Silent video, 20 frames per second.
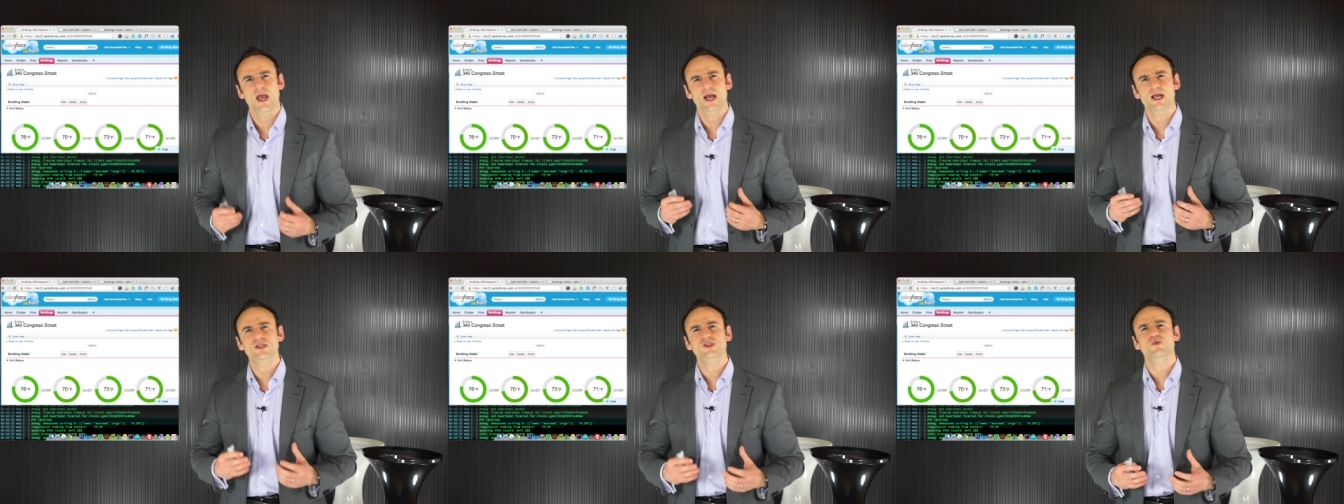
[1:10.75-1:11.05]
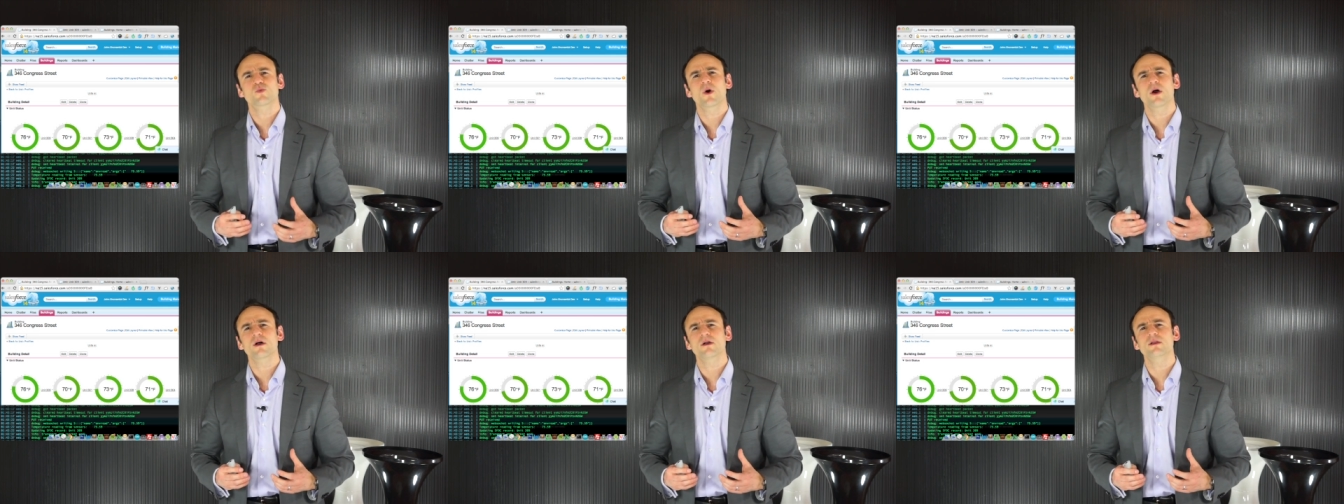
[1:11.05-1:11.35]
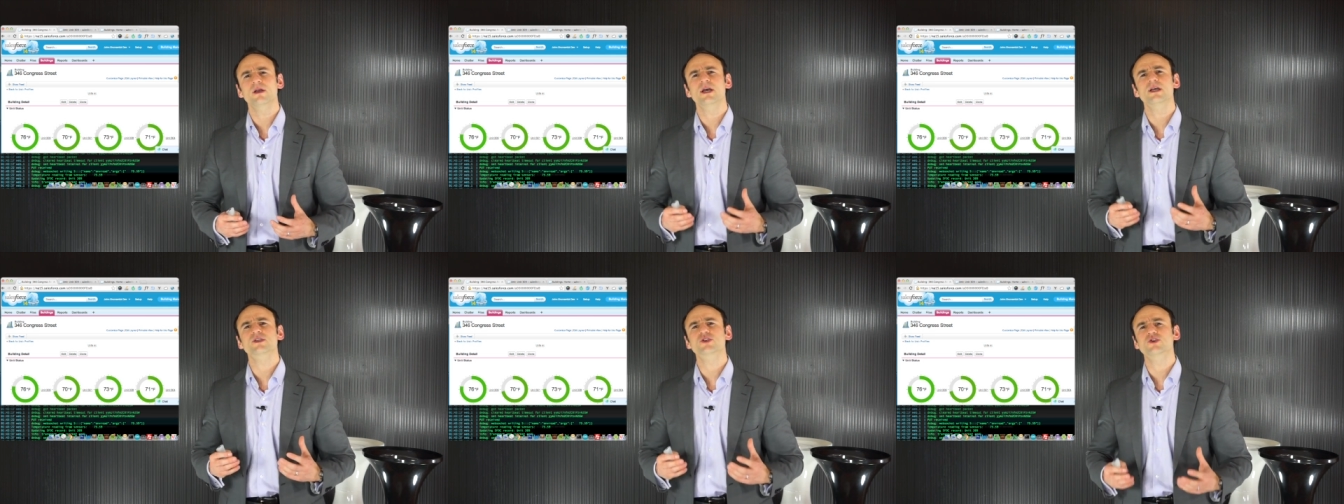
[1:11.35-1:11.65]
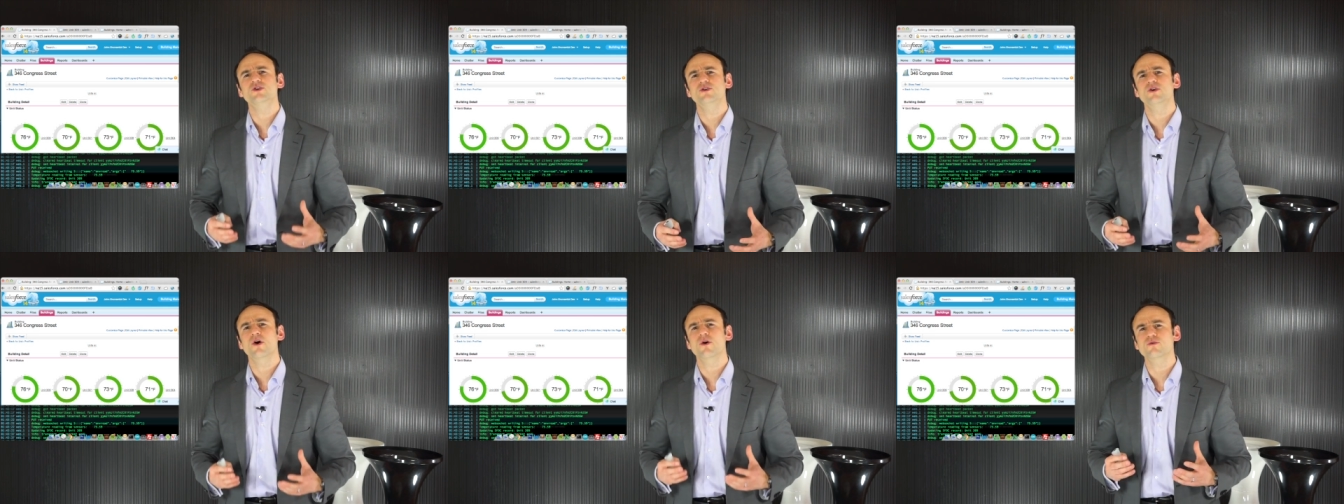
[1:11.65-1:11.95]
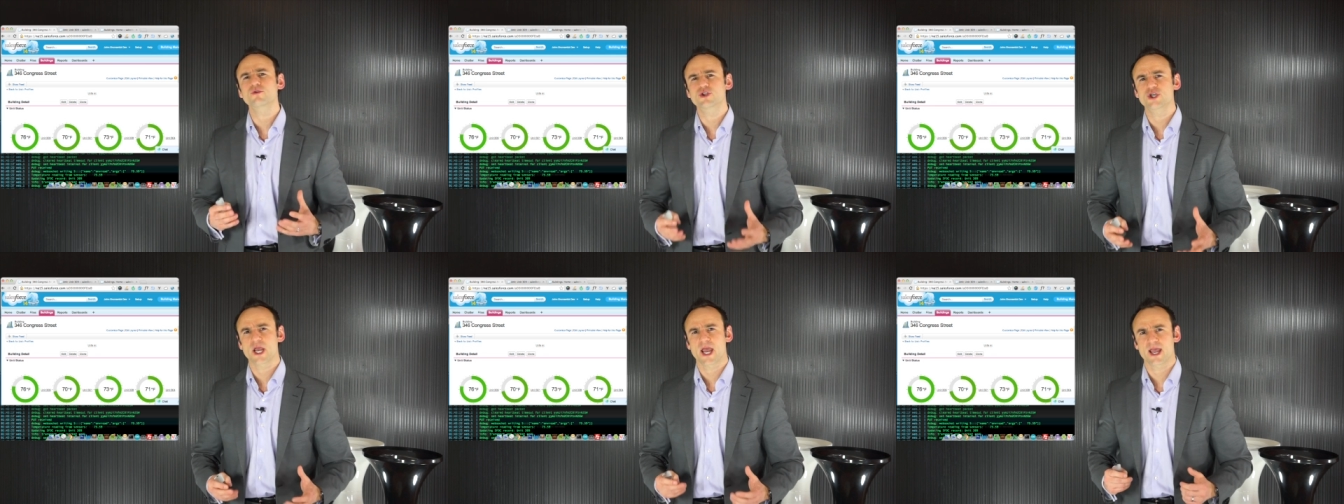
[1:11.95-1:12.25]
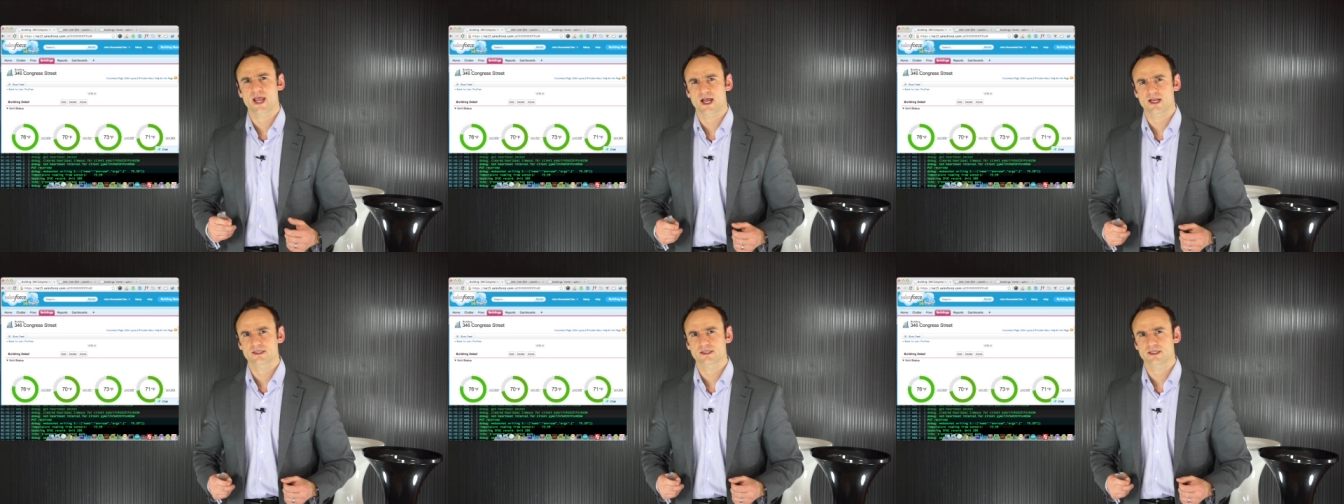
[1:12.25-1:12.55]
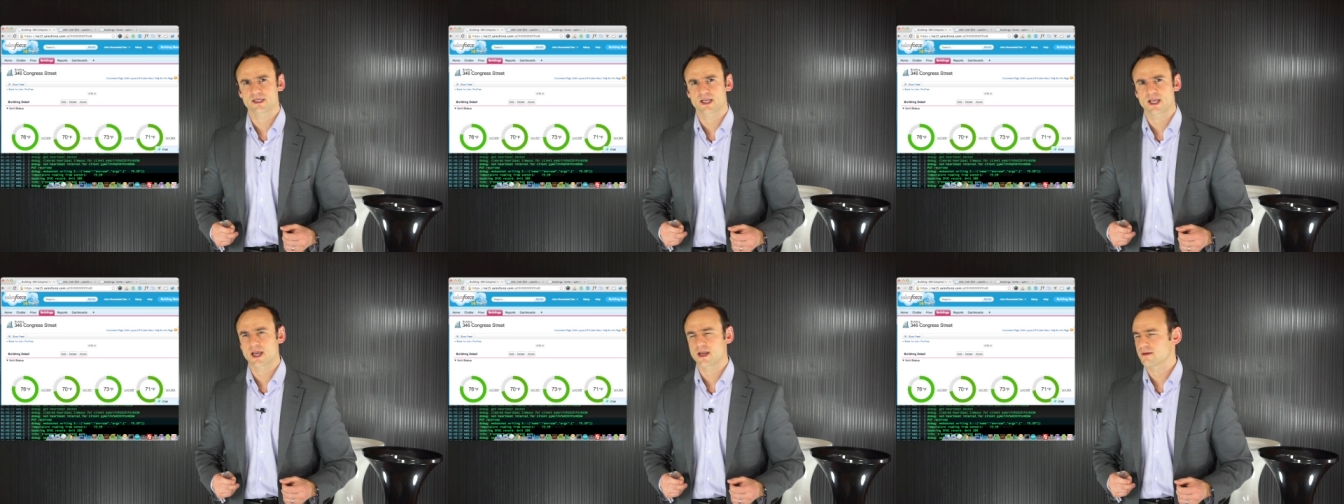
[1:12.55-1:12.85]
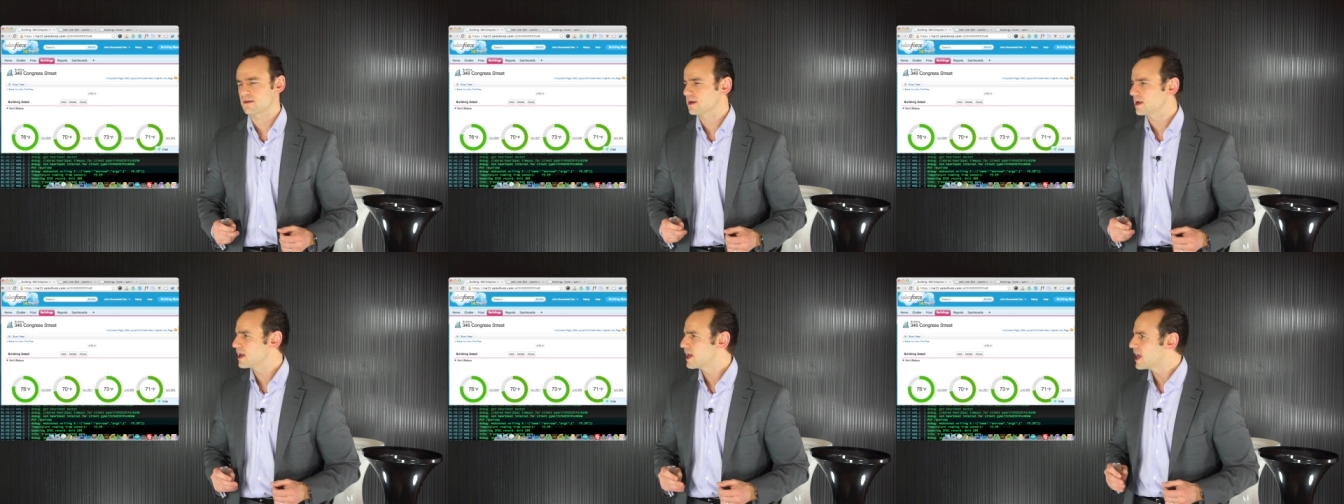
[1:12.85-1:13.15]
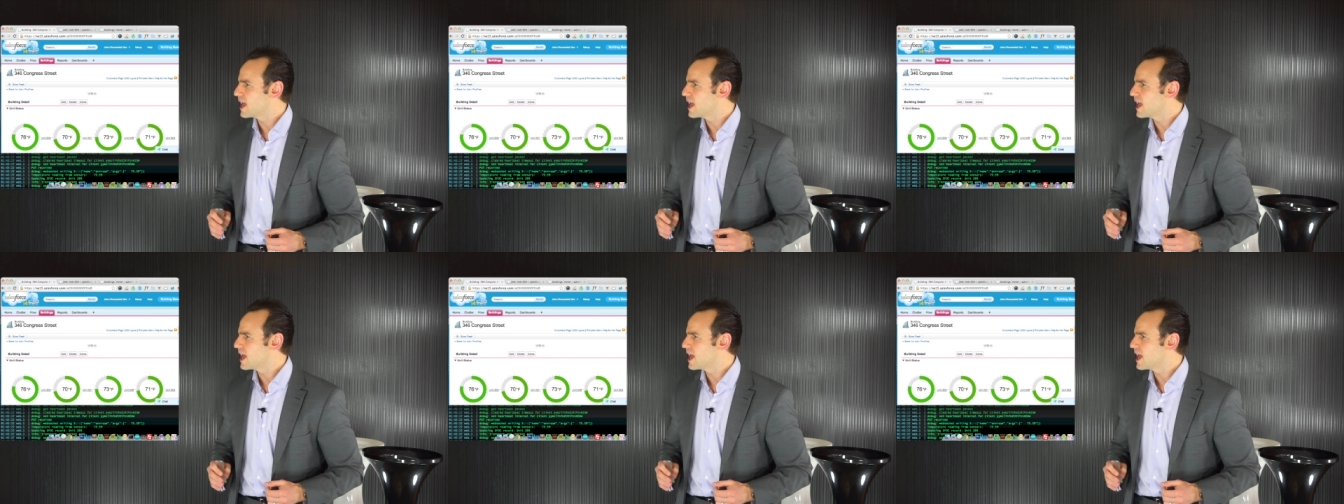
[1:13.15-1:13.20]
as well as Node J S again.